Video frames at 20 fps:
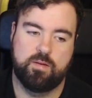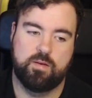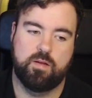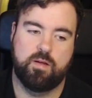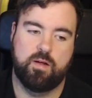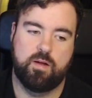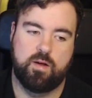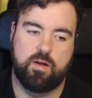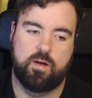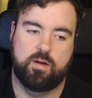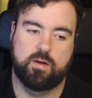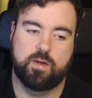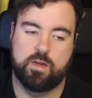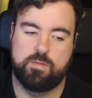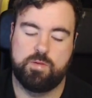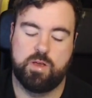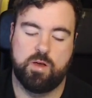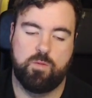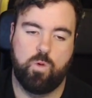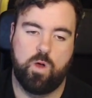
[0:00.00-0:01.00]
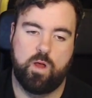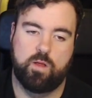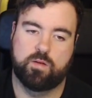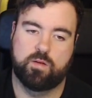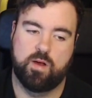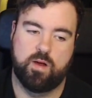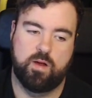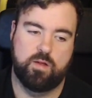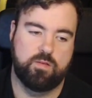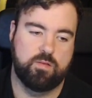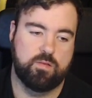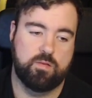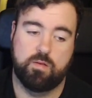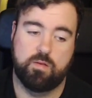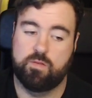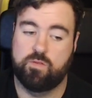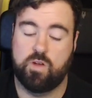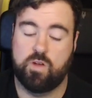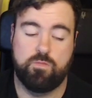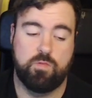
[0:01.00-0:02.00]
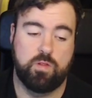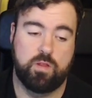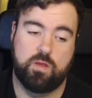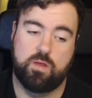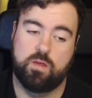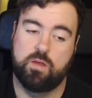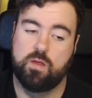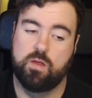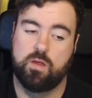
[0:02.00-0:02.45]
are going to be on wildcards, and generally